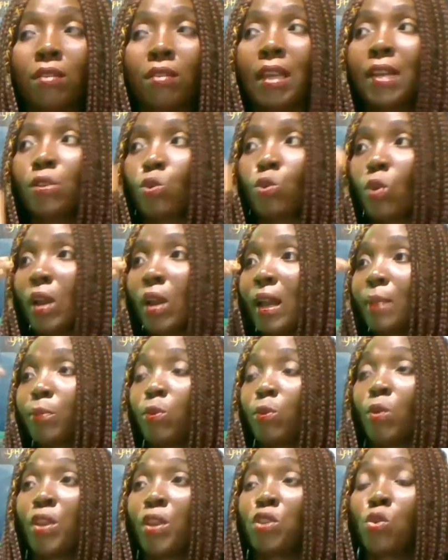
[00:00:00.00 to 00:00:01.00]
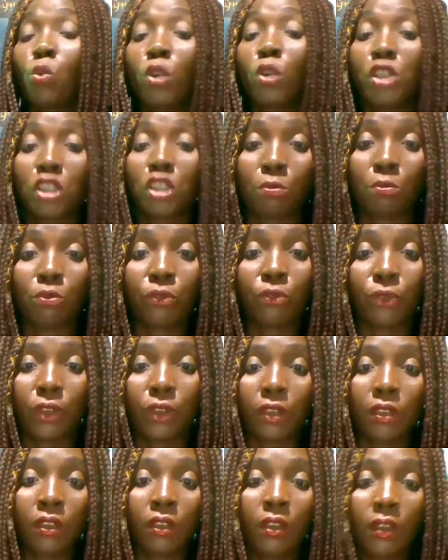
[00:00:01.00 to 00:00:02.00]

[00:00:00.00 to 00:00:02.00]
That's what happens when you watch a movie.